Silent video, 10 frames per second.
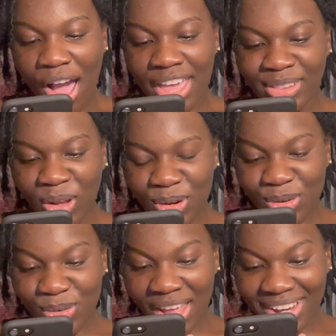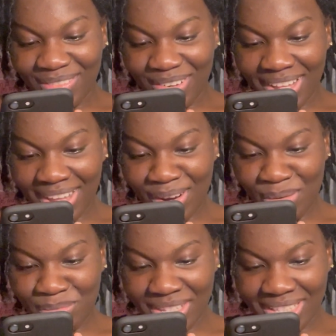And all you ever hear
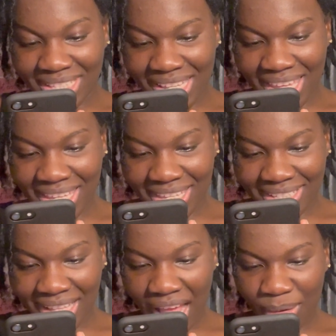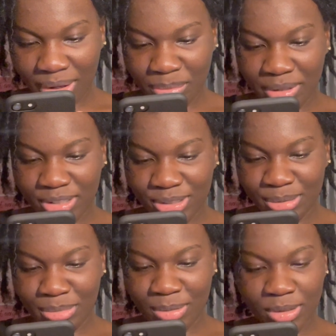me say is how it pictured
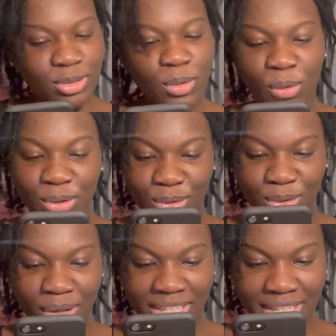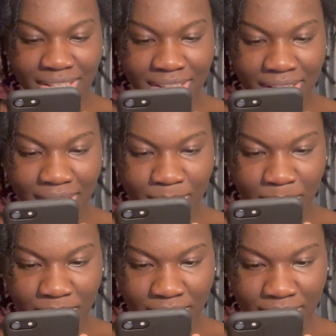me with you. Oh no, I can't say that,
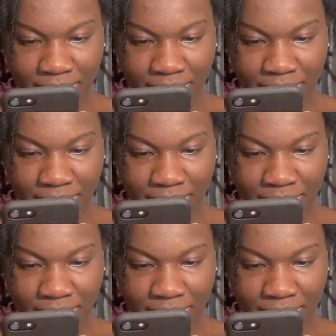but.